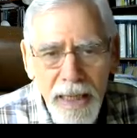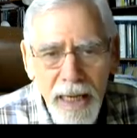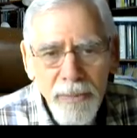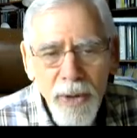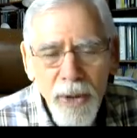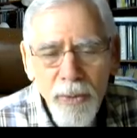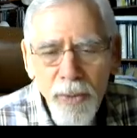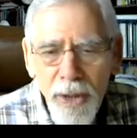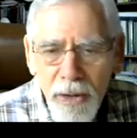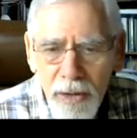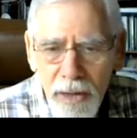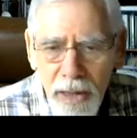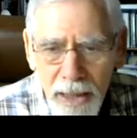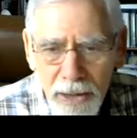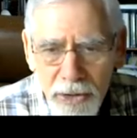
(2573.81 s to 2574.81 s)
and we
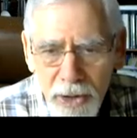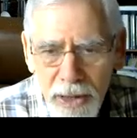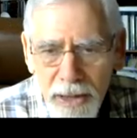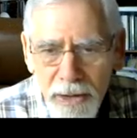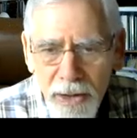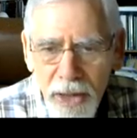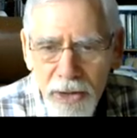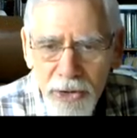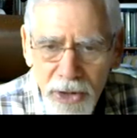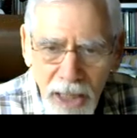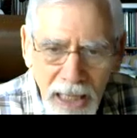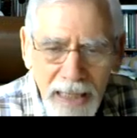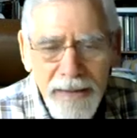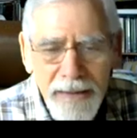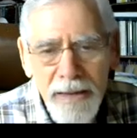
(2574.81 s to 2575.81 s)
realize that it does
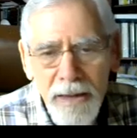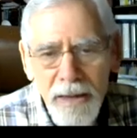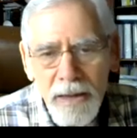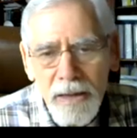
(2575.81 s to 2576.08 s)
not